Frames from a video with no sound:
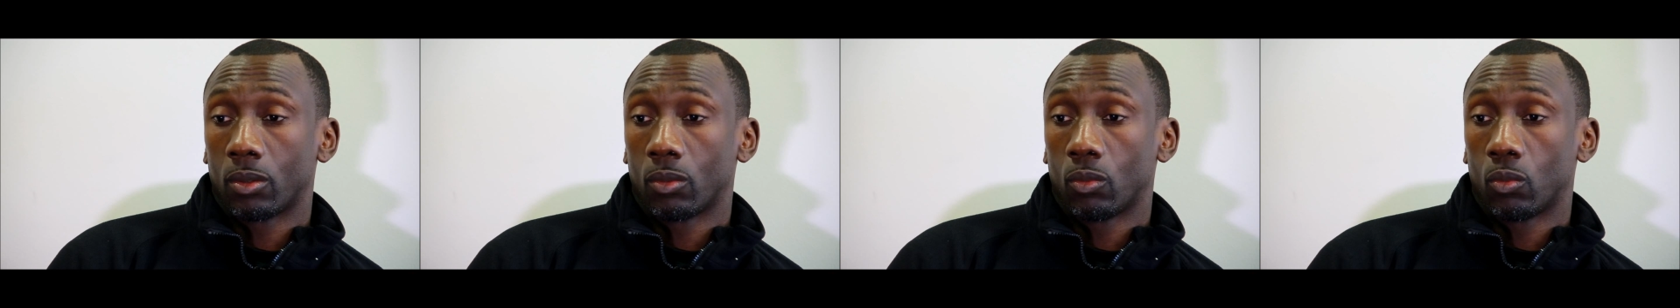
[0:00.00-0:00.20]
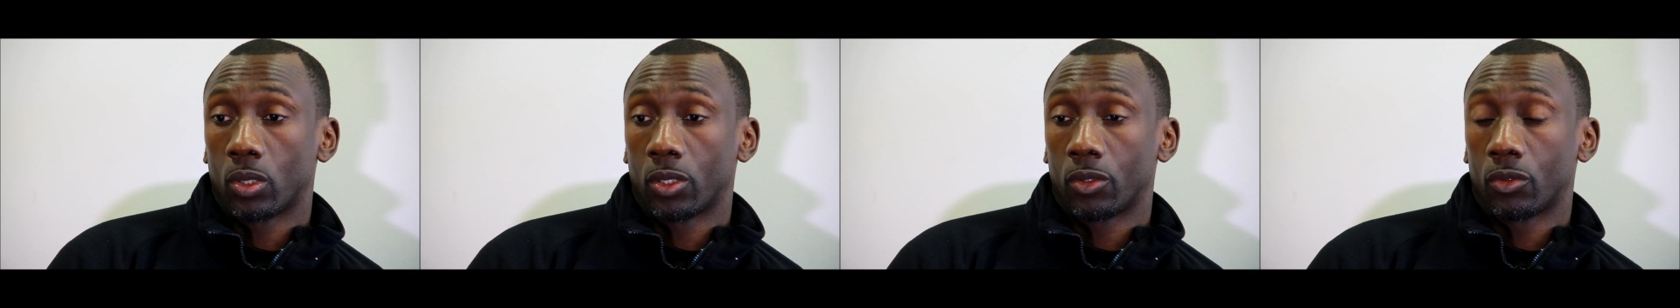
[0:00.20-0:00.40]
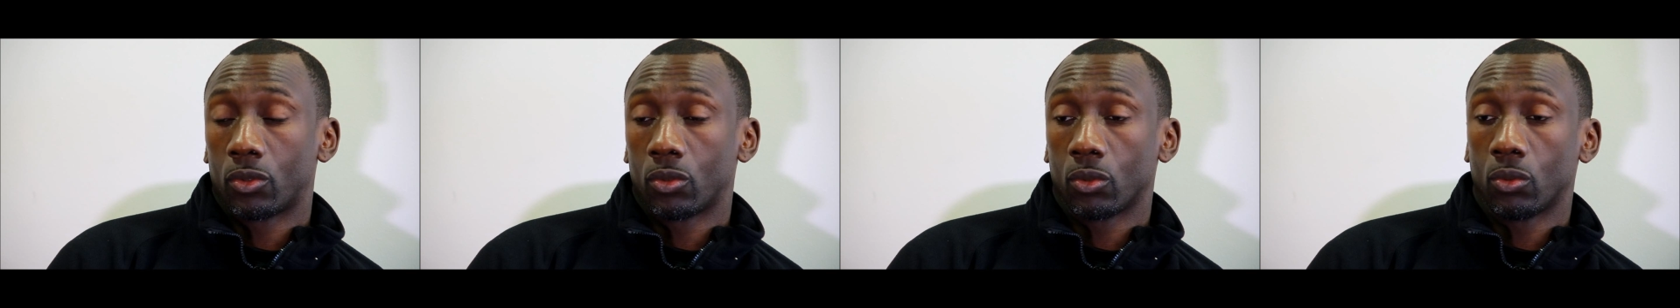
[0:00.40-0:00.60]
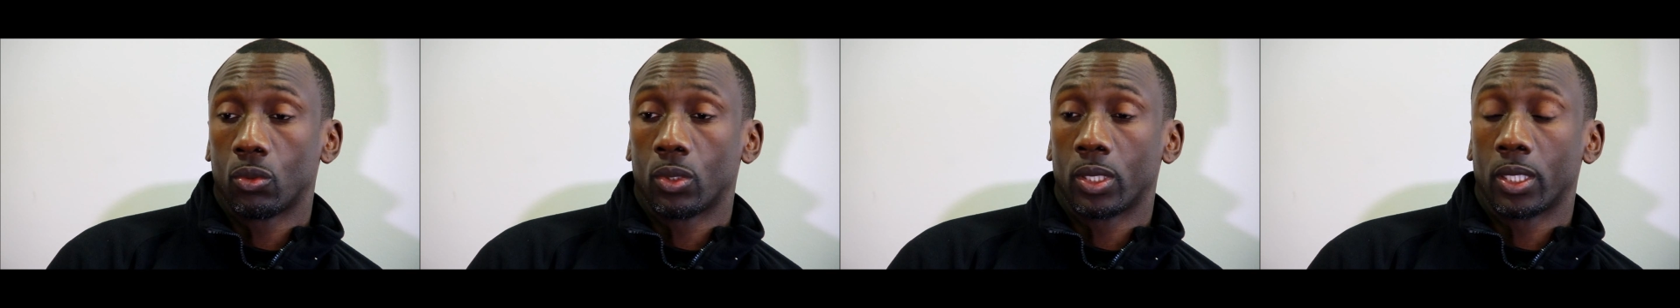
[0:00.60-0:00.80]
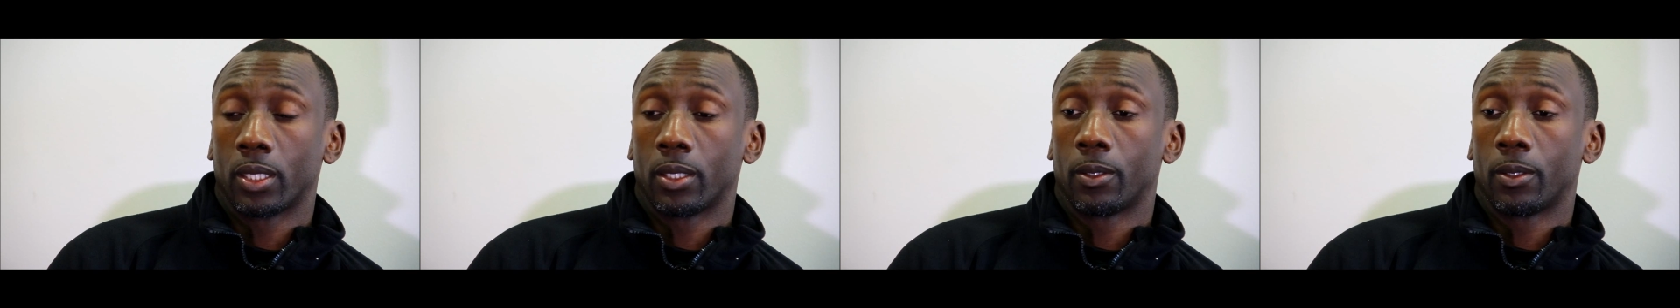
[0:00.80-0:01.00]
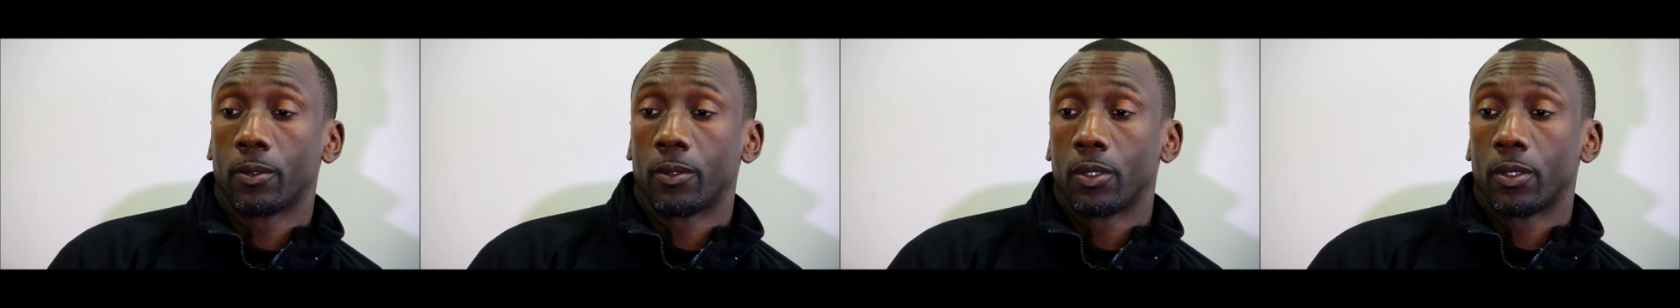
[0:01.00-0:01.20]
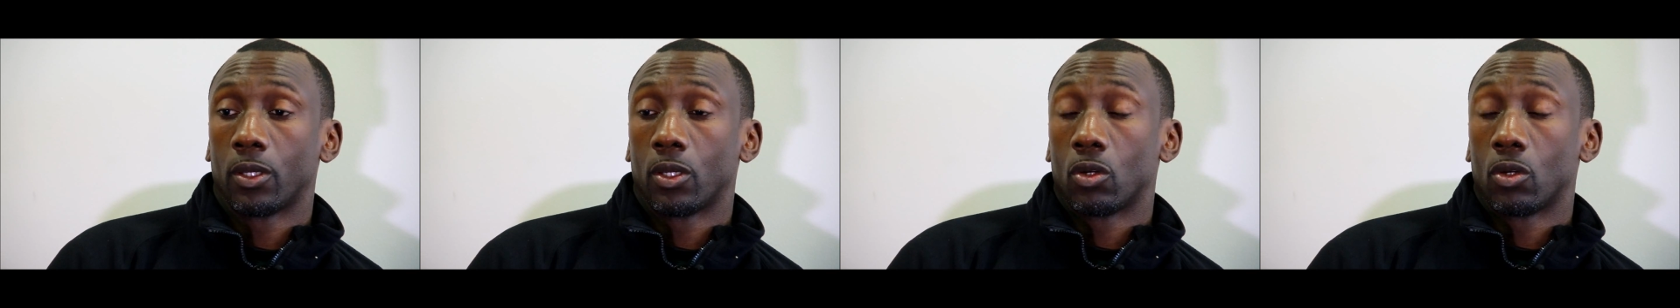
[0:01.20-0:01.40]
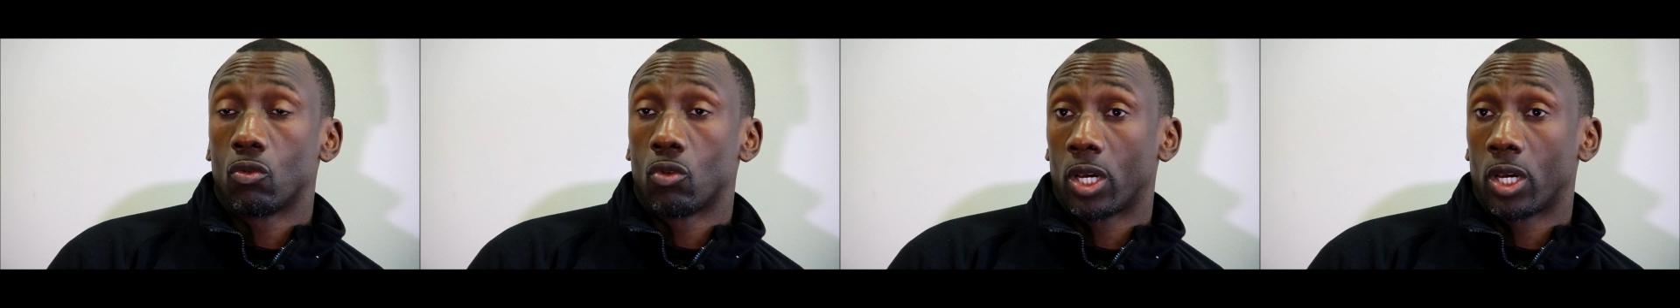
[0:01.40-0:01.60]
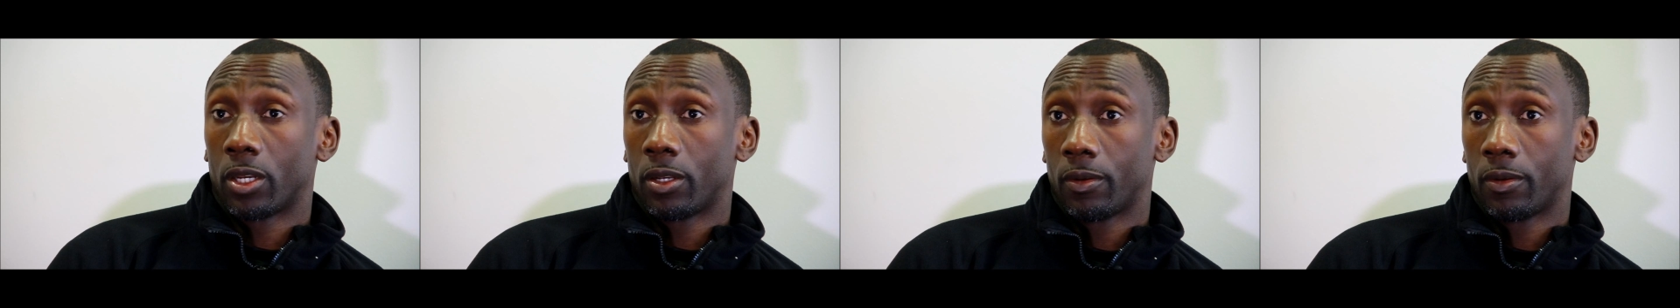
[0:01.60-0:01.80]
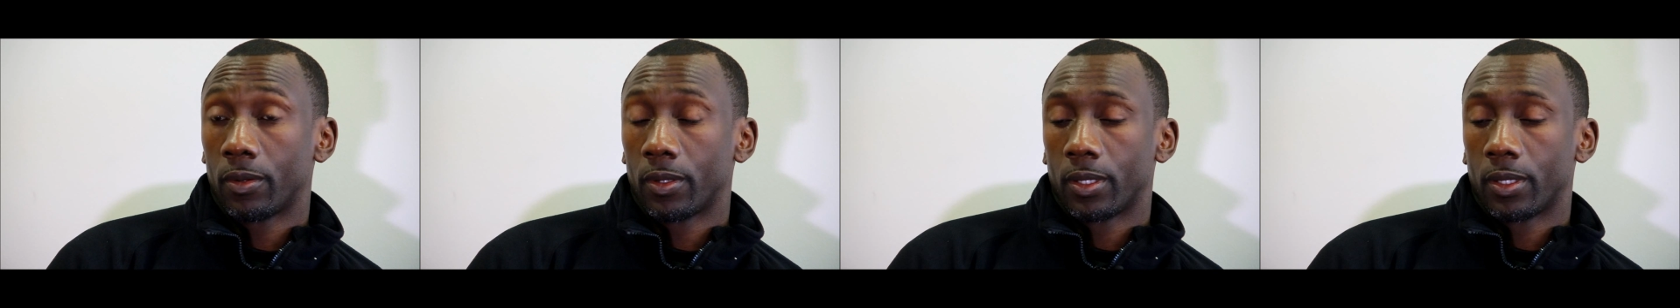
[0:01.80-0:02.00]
want to run.